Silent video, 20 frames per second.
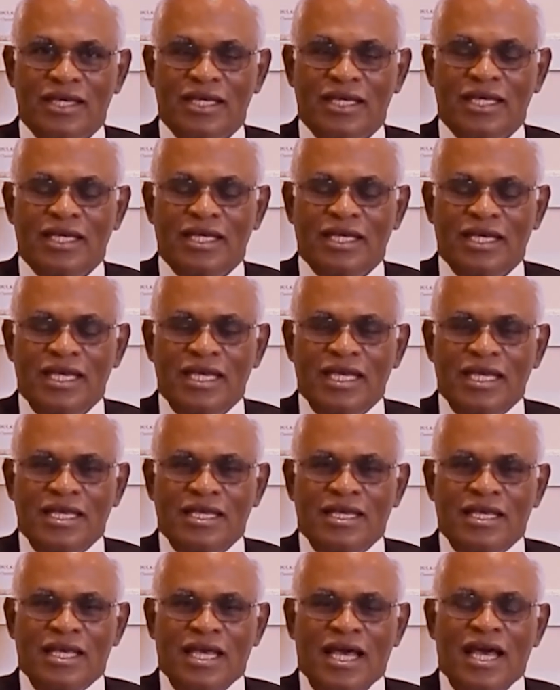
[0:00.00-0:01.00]

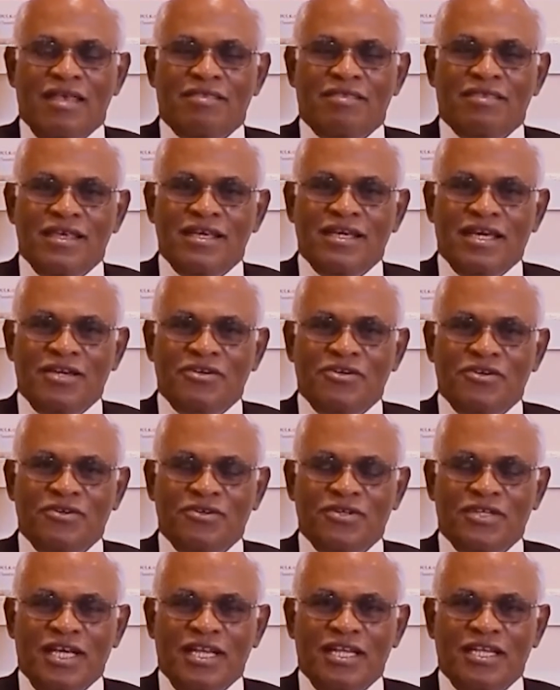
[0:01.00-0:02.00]
I think I
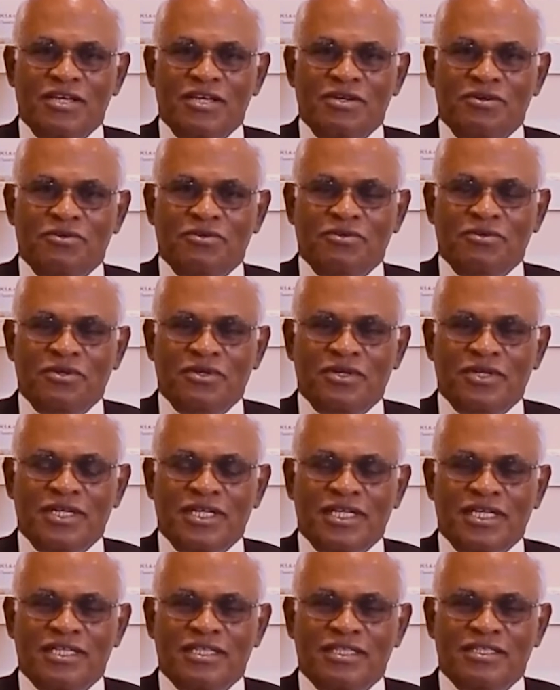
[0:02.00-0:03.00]
should tell you
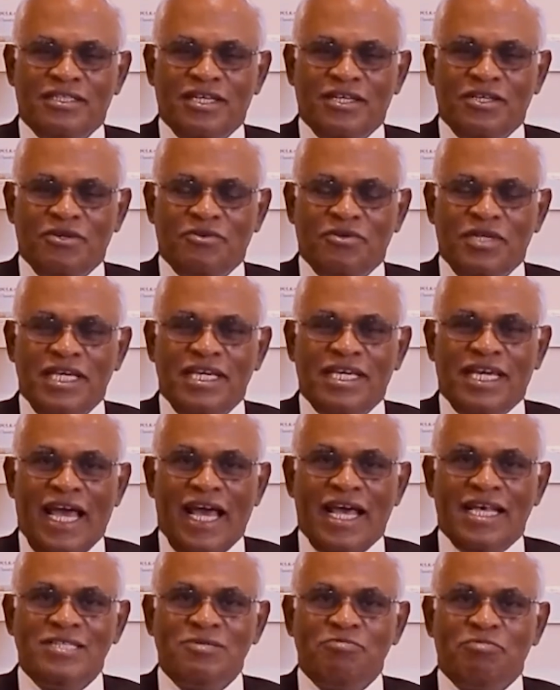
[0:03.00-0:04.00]
the unique
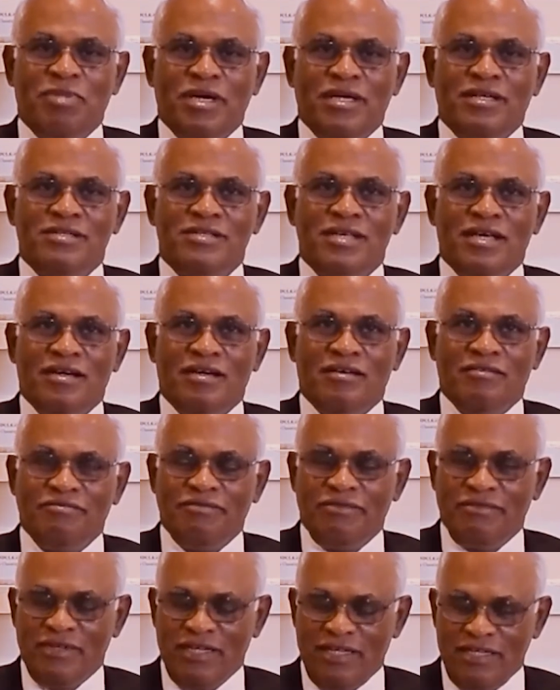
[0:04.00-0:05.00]
aspects of
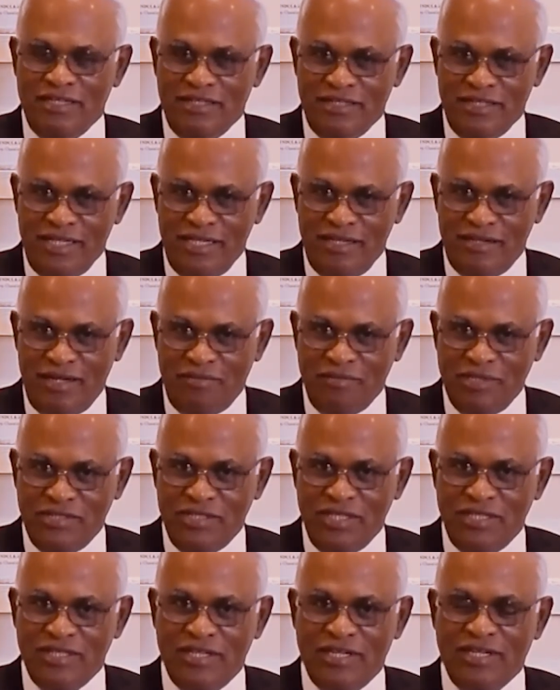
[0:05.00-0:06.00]
Sri
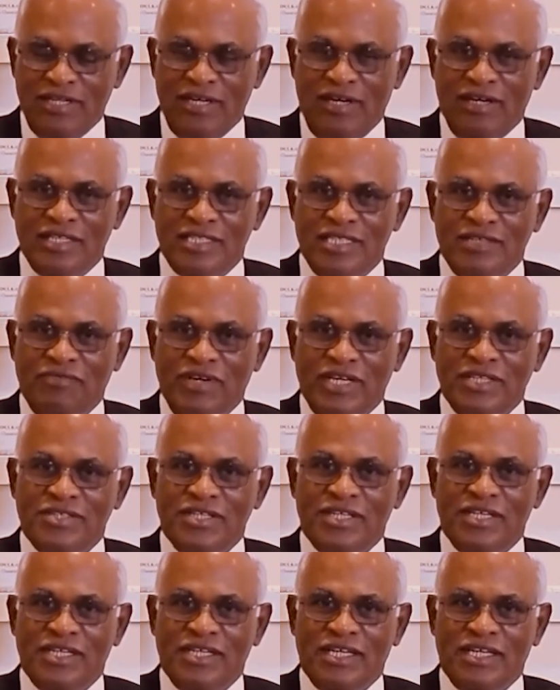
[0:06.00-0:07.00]
Ramachandra College of
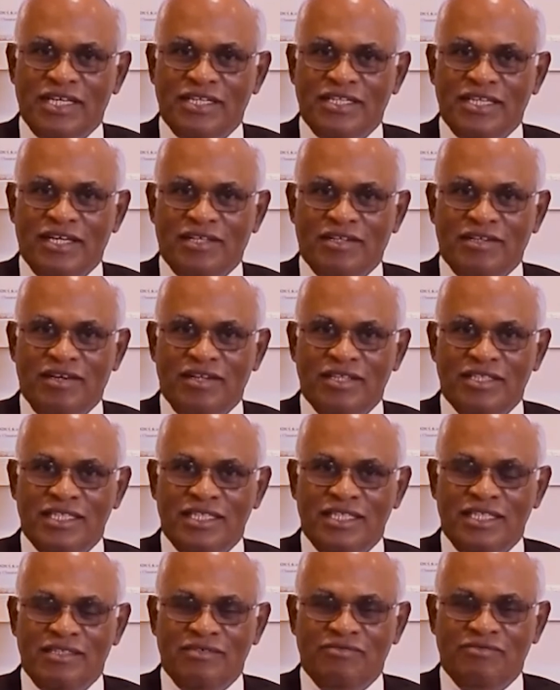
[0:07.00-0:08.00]
Engineering and
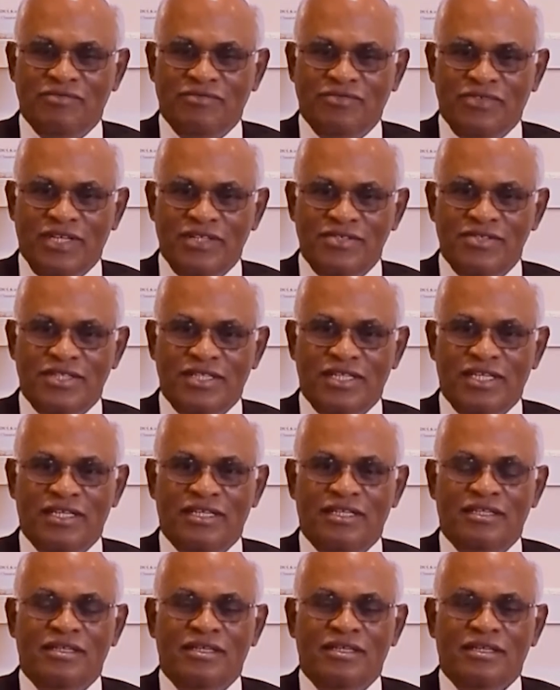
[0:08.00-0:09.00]
Technology. First,
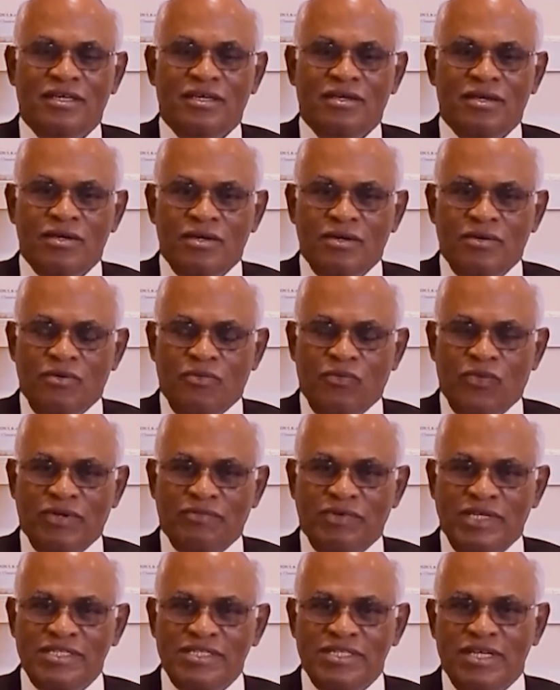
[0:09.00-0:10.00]

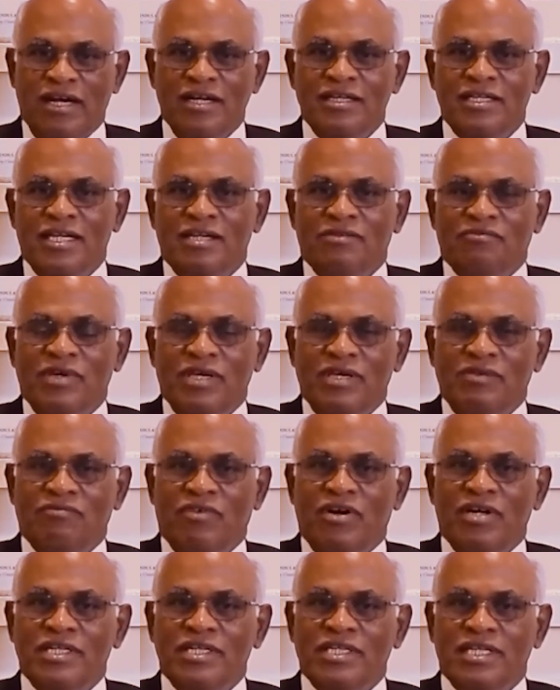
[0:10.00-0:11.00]
when we started, we
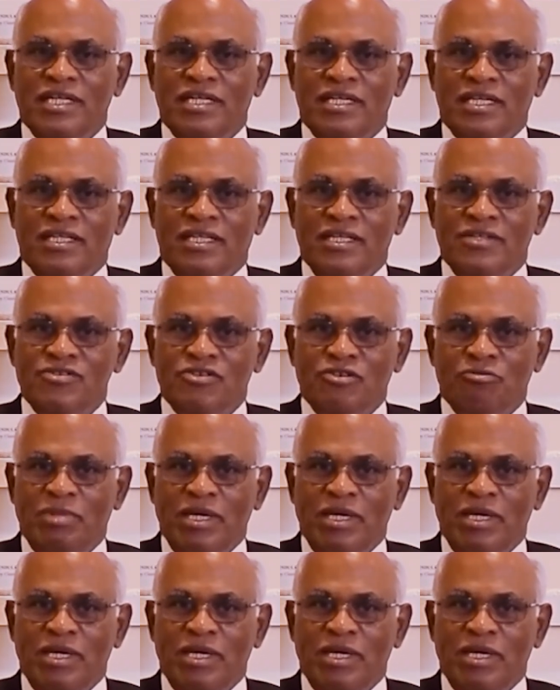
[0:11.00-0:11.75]
wanted this to